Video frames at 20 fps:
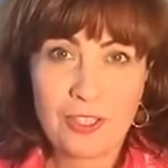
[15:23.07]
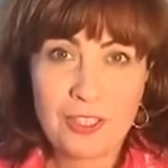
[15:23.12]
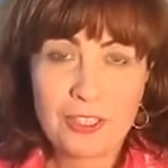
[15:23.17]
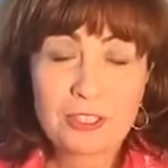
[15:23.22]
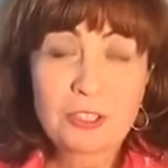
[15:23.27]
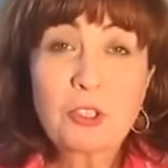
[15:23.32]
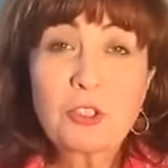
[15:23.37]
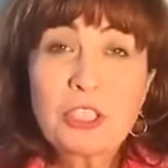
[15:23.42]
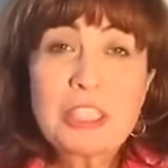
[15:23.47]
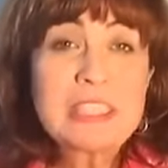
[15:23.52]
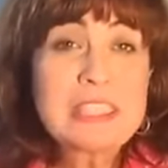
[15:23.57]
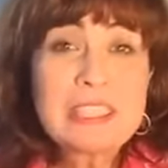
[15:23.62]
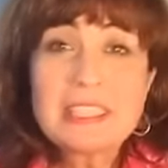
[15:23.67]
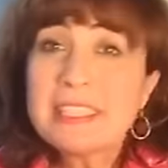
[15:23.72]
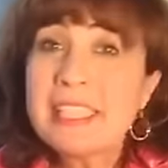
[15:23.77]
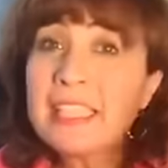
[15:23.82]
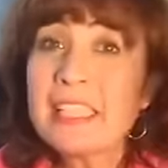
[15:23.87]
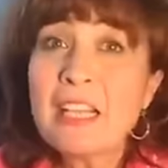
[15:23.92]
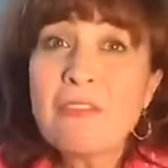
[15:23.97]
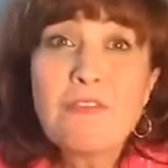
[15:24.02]
So this is
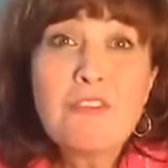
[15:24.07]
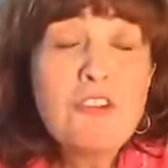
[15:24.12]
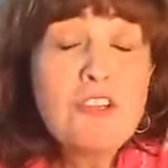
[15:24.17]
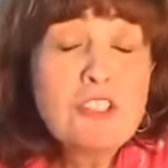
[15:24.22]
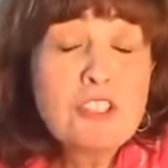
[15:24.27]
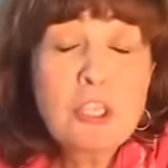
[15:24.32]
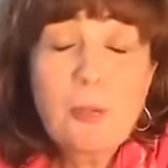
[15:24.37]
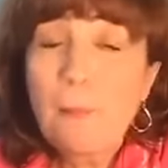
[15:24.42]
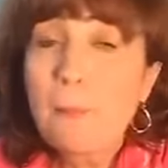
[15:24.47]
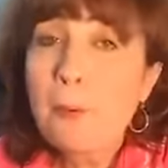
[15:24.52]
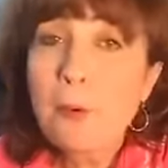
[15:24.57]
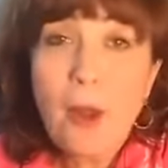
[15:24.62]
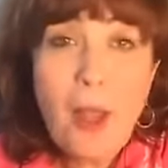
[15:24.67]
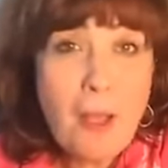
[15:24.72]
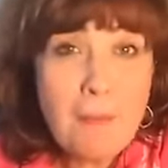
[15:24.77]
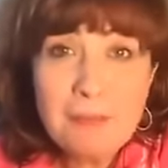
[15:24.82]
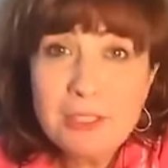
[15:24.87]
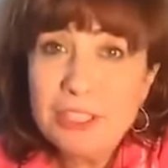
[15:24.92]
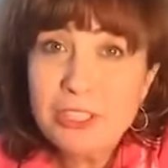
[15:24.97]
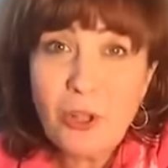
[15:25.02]
not a future
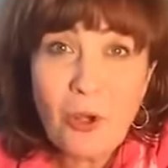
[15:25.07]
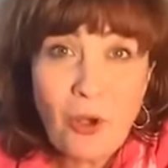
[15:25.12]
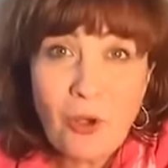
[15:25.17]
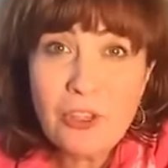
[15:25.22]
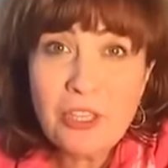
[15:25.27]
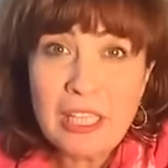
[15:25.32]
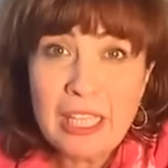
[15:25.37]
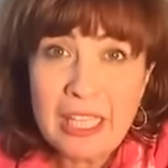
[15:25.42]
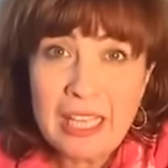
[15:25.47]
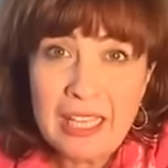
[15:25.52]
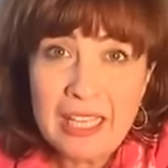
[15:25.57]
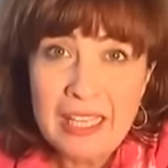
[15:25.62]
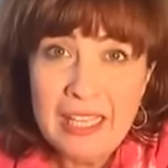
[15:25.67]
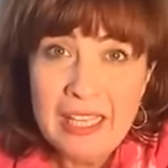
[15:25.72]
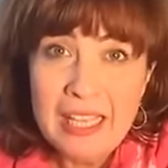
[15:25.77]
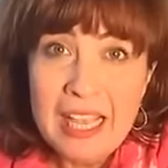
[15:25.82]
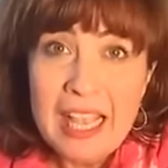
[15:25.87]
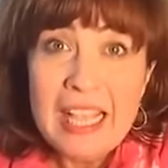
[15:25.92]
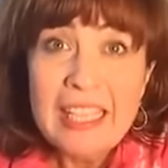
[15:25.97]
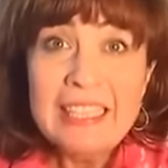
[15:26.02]
promise only.
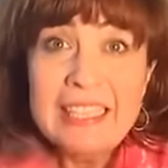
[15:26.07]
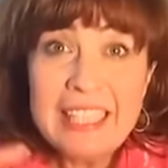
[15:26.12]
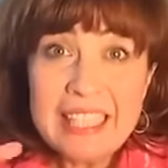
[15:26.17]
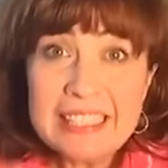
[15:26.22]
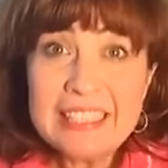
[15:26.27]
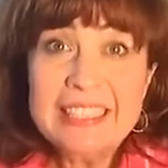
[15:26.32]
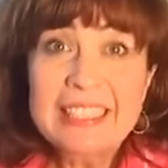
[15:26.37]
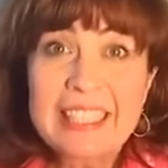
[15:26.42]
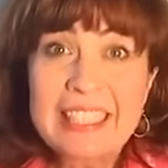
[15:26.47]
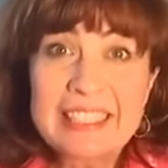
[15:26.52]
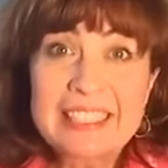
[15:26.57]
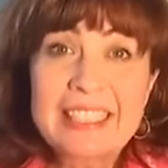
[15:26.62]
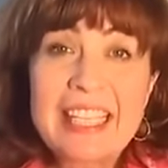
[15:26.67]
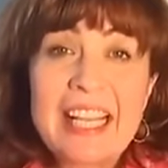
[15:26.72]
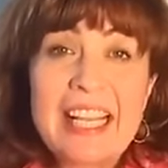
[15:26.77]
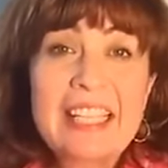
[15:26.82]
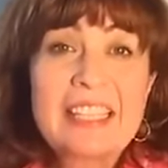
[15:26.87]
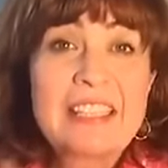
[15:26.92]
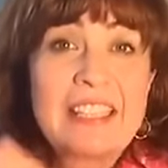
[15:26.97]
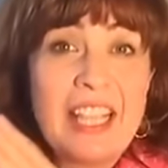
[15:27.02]
This is,
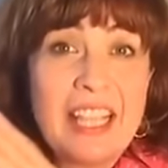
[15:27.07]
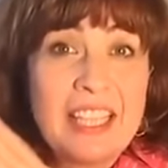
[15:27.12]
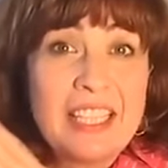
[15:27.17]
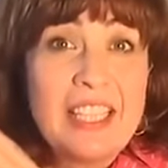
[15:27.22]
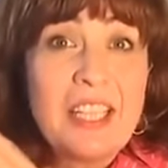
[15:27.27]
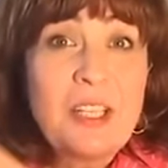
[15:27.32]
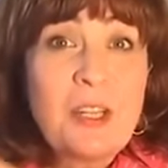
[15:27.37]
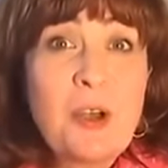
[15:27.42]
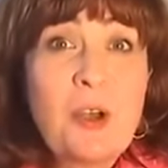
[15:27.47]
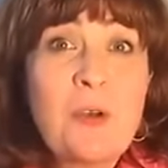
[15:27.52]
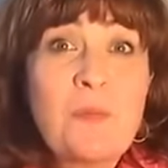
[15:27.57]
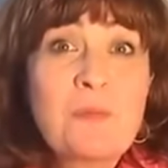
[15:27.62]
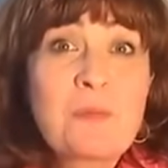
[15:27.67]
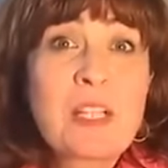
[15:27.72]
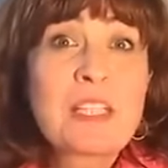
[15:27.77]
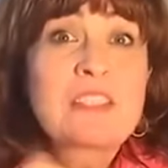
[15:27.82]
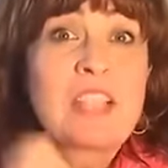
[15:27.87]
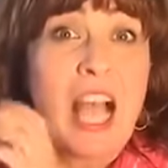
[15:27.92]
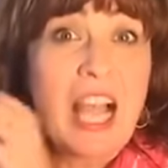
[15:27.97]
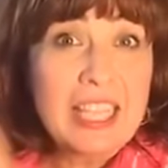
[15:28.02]
you know,
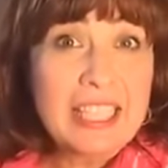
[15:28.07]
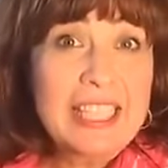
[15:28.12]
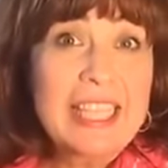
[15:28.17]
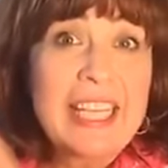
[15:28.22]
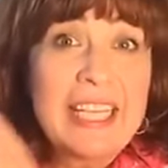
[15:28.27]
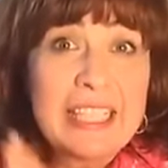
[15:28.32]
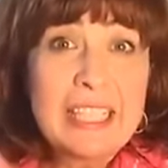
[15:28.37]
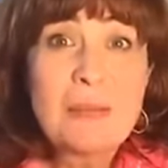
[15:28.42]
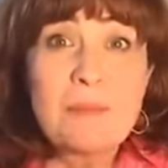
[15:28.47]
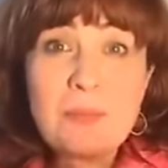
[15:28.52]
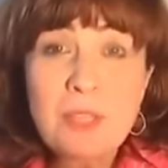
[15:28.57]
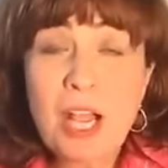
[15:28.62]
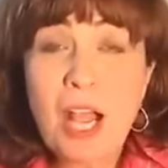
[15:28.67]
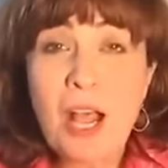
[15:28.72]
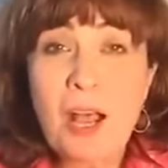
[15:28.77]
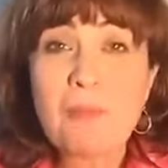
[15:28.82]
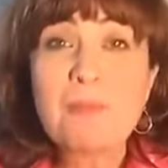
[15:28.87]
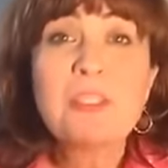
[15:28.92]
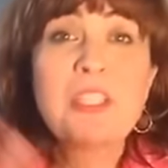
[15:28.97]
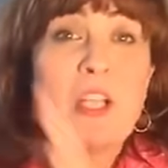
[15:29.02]
thy kingdom
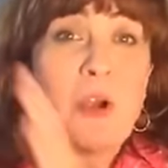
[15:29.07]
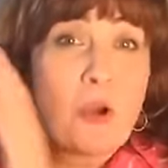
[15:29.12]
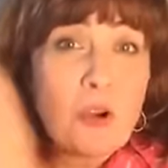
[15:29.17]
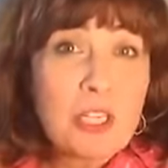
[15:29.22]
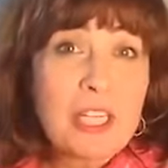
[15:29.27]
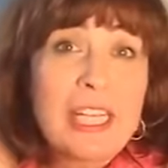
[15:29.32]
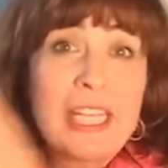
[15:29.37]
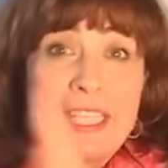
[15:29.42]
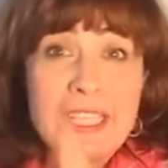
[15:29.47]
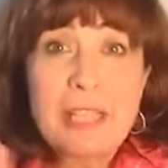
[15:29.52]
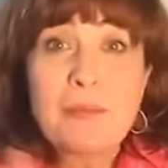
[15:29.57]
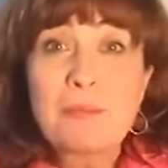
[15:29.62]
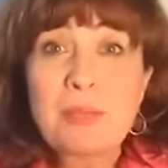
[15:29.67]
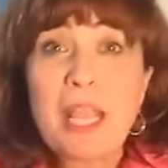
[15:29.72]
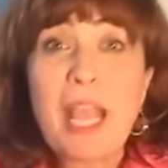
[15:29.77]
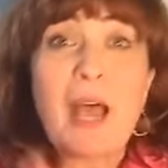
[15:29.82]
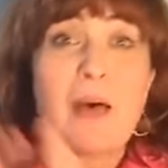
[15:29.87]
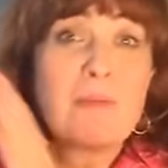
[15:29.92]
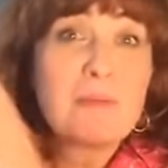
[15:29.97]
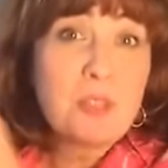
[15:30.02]
come,
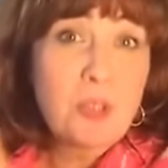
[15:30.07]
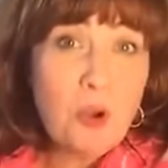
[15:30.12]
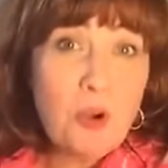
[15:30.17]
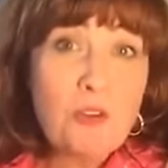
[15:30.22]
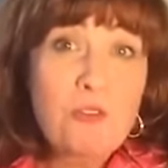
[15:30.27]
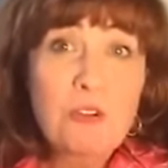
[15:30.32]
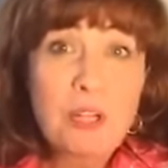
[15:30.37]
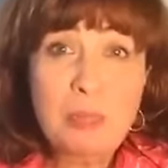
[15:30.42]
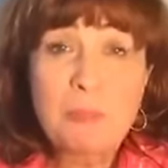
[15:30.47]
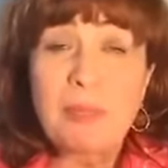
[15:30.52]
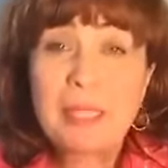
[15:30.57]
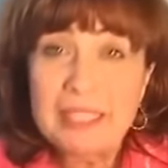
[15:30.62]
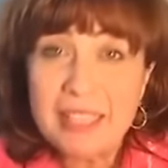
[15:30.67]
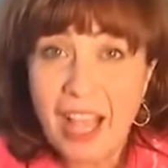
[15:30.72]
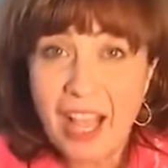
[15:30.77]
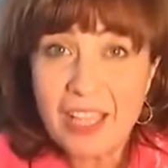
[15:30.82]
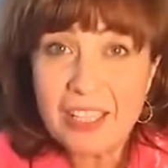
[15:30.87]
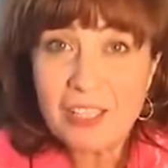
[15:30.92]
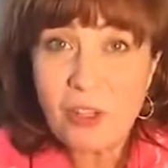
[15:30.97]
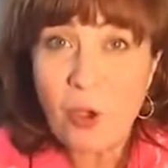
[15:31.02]
your will be
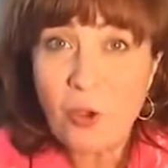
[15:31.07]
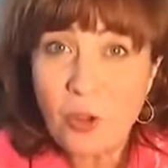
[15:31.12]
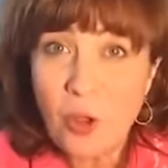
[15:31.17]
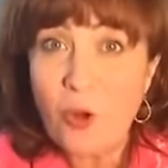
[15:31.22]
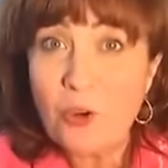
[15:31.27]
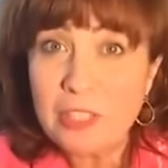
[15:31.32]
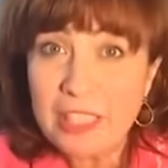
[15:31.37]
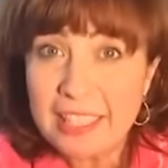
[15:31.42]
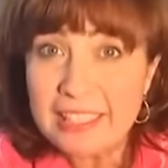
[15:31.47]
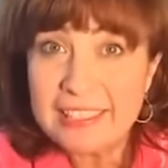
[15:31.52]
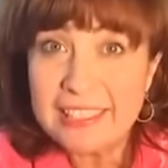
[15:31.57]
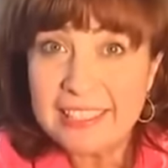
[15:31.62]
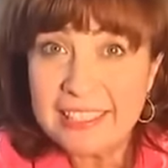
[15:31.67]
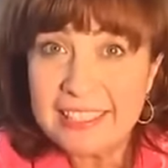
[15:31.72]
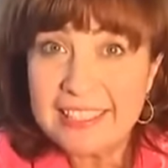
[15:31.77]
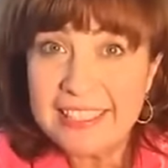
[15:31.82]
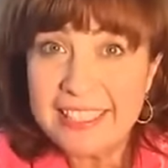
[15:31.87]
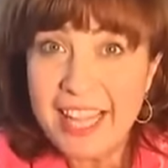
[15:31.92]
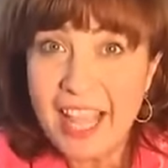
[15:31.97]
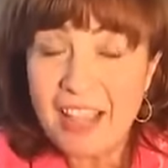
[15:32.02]
done on earth as it
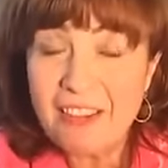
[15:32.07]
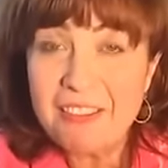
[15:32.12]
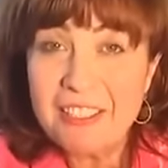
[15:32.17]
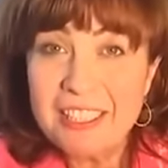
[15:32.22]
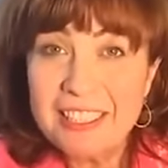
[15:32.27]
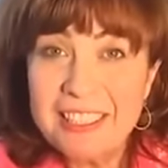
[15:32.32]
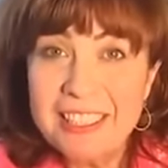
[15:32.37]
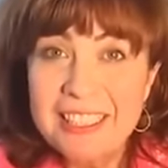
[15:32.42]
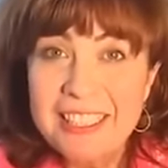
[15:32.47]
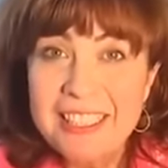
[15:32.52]
is in heaven.